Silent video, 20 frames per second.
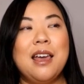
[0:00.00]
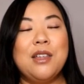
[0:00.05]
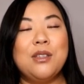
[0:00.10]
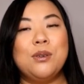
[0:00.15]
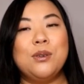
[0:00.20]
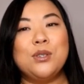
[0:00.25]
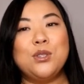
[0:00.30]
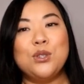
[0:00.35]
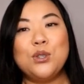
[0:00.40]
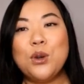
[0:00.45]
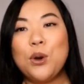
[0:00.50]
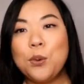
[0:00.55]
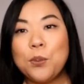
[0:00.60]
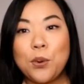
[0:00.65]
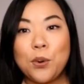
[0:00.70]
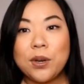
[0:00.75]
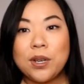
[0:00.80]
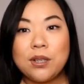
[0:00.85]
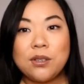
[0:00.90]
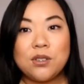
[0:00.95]
there's no
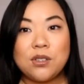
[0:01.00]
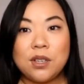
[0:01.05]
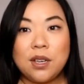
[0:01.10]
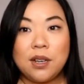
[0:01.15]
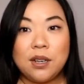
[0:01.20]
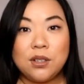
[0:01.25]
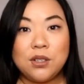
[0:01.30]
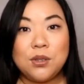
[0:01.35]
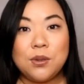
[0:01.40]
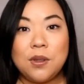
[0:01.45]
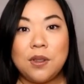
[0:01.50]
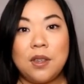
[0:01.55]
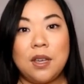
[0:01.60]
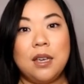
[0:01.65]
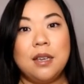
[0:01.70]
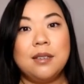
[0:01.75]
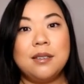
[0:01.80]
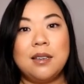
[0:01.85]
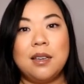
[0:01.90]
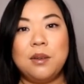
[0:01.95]
point in just getting 2 things.